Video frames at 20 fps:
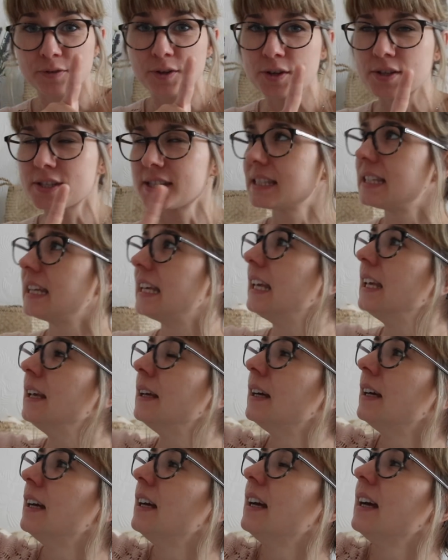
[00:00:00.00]
first tea,
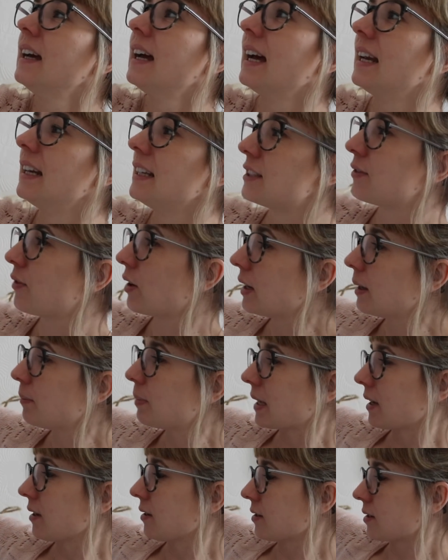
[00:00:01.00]
and it's funny
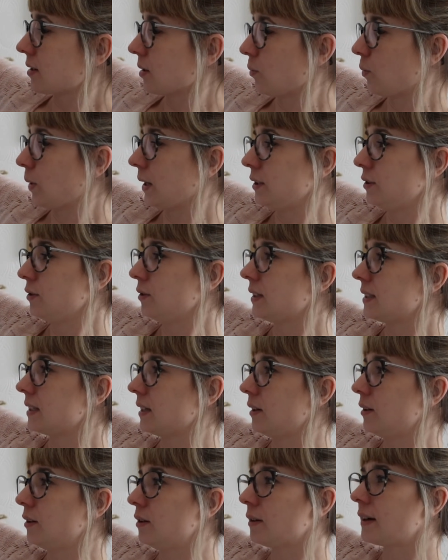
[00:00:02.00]
because when you
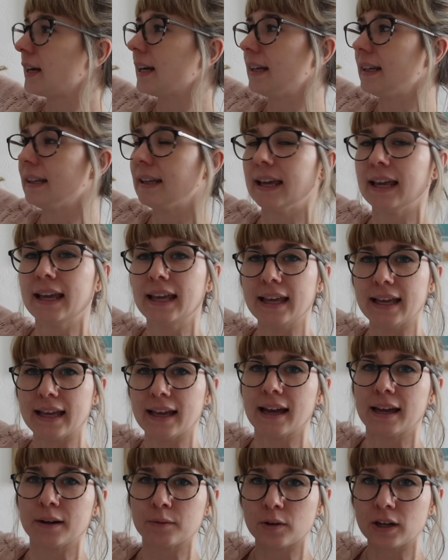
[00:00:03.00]
look at it here
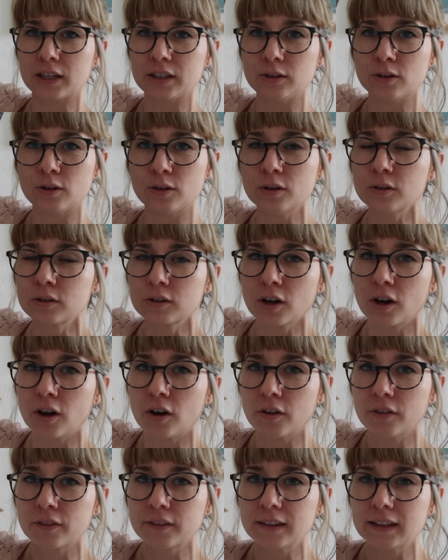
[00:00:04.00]
and when you look
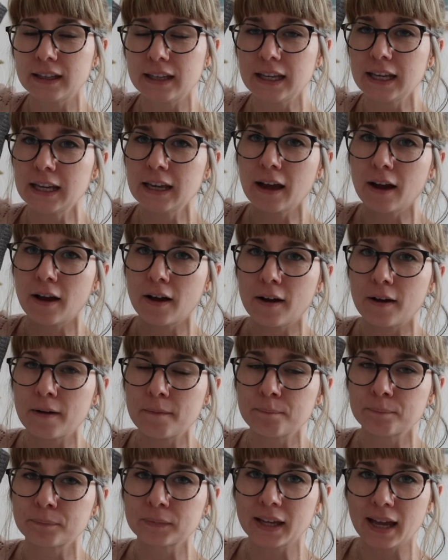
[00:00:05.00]
on the
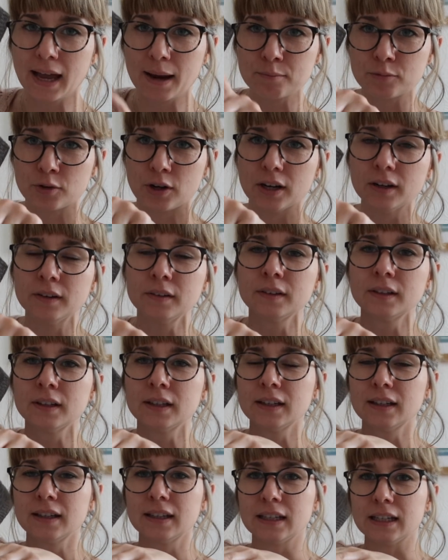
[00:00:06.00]
camera,
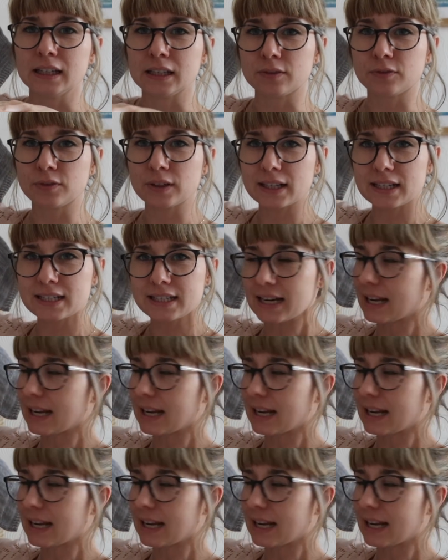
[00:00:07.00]
it feels